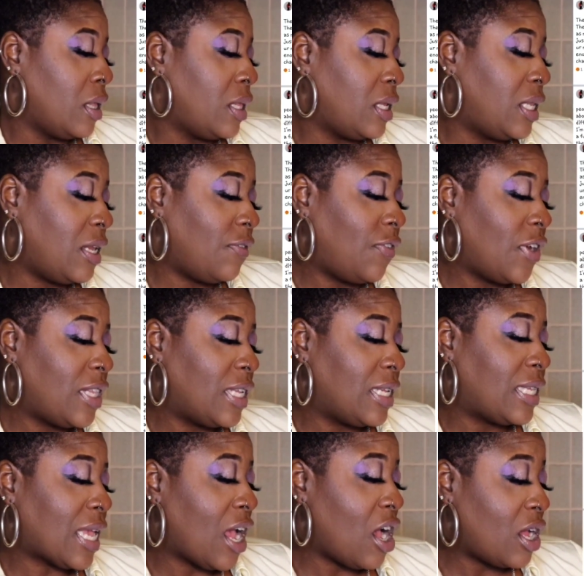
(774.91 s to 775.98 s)
The difference
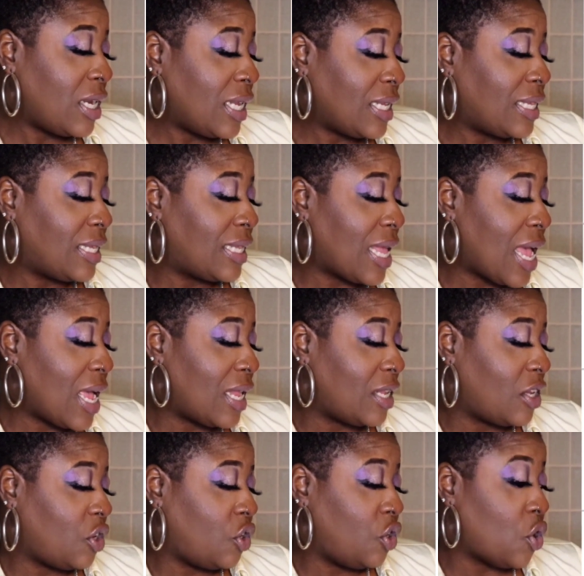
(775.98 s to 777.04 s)
is I
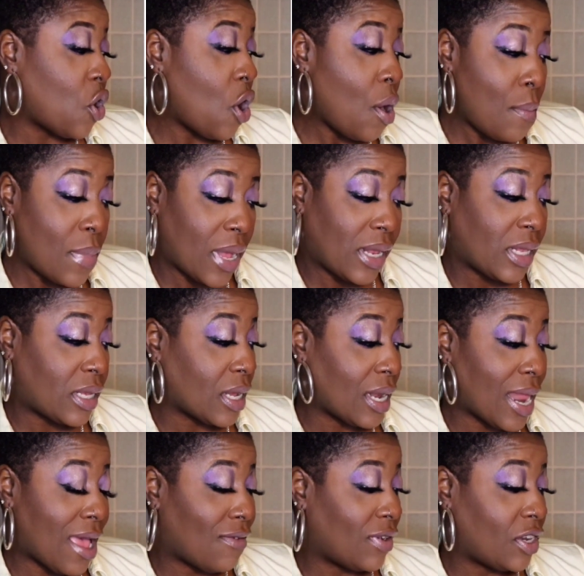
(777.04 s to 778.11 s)
understand your
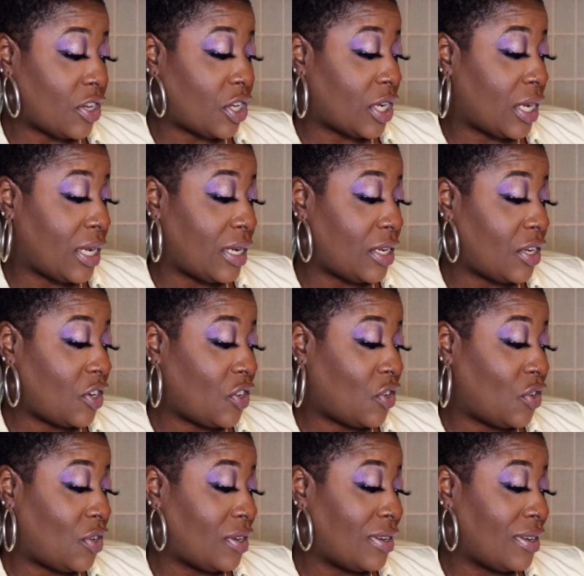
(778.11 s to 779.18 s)
mental haven't changed